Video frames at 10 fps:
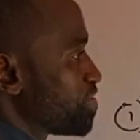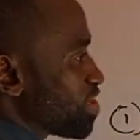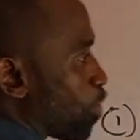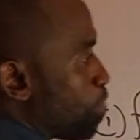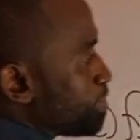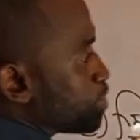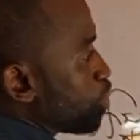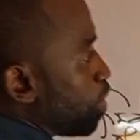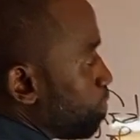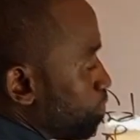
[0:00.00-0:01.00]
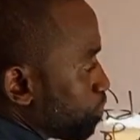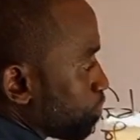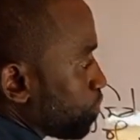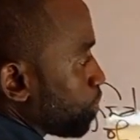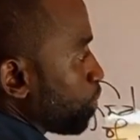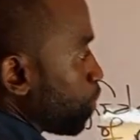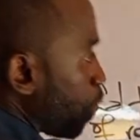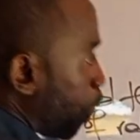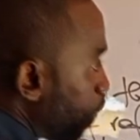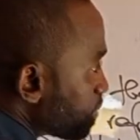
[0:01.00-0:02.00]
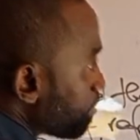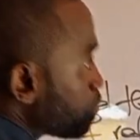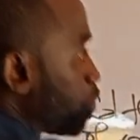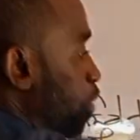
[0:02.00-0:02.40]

the second medium, which is